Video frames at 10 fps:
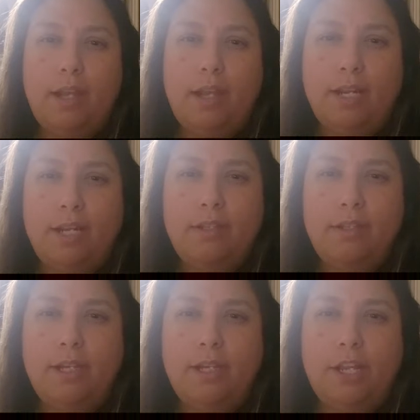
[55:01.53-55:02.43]
I needed
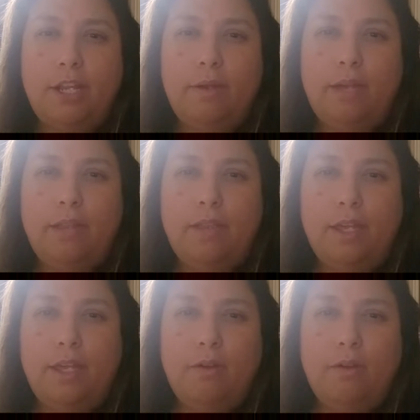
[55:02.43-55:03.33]
to hear you, and I
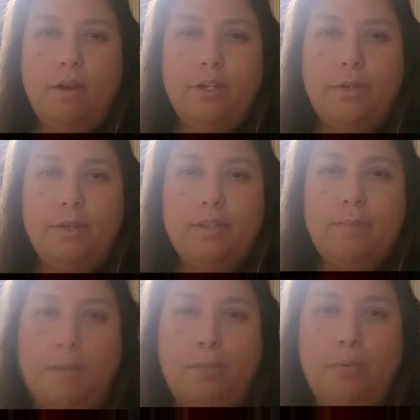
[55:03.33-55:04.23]
think you are doing
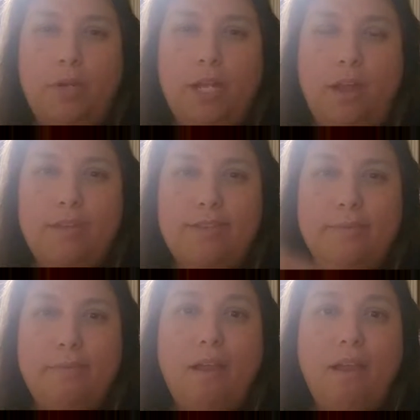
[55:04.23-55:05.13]
something pretty
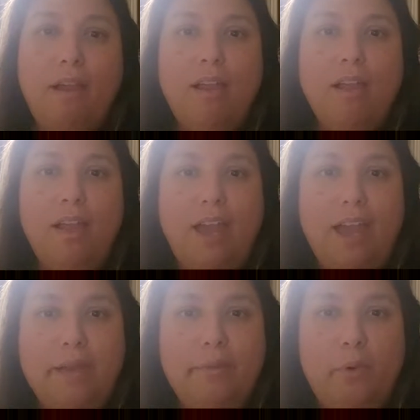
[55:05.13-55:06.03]
awesome.
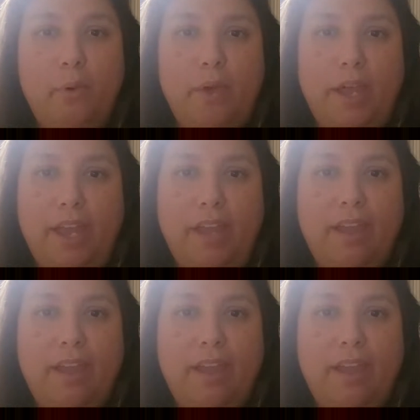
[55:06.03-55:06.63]
Hey, Roy.